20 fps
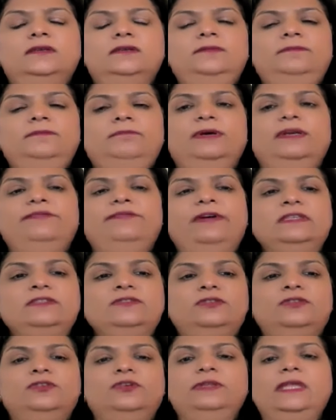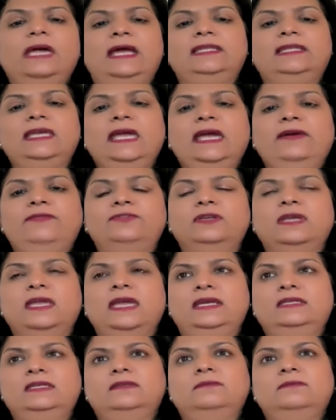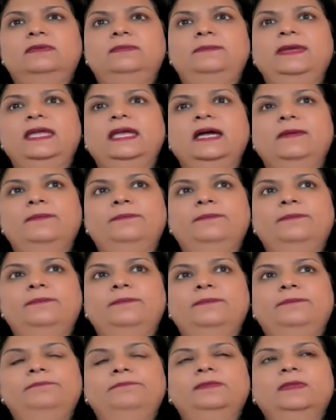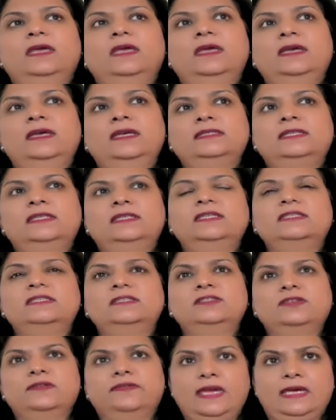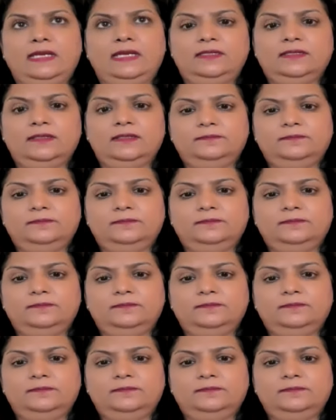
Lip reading: but first to do that, they have to become citizens of Canada.